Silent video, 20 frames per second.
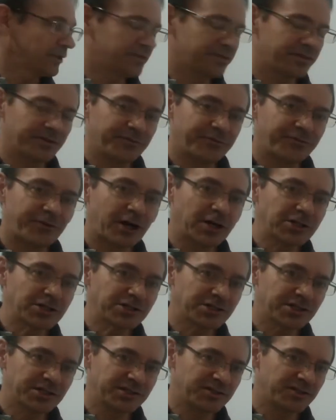
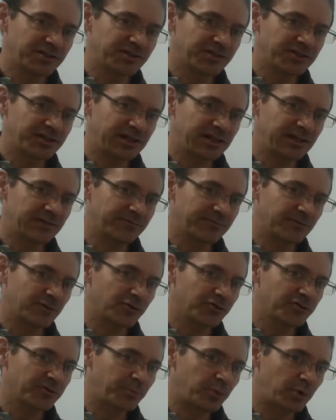function to see if
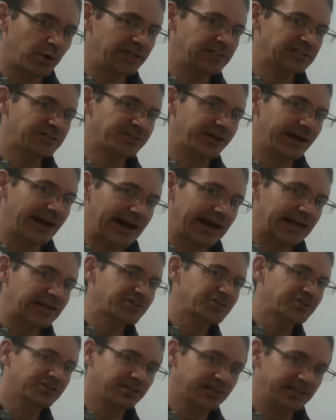those points are
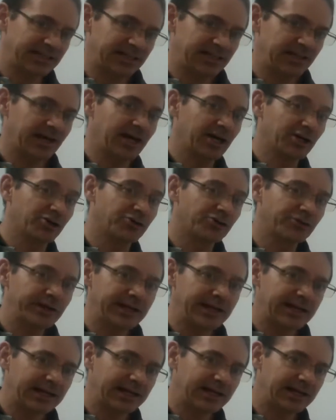actually
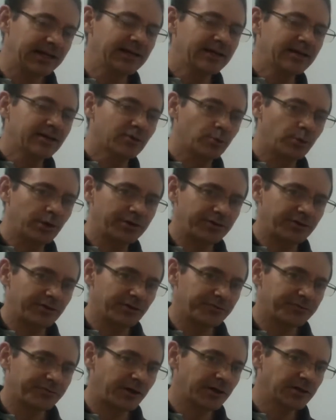agreeing with your
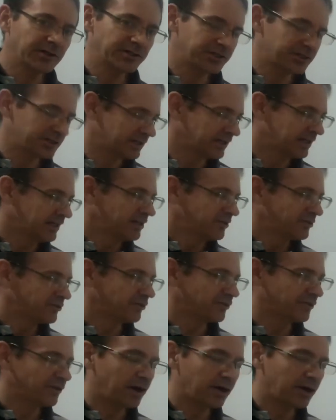function. So
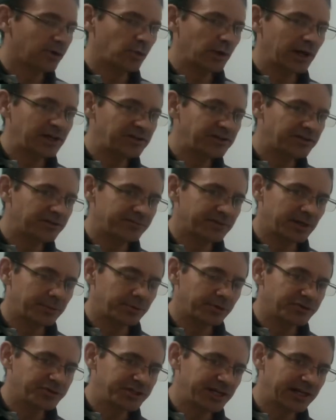there are ways of
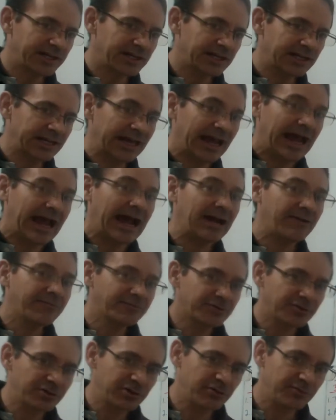double checking it
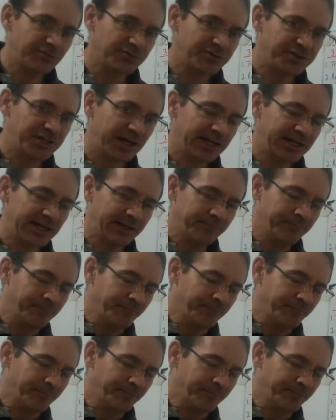after you've done it.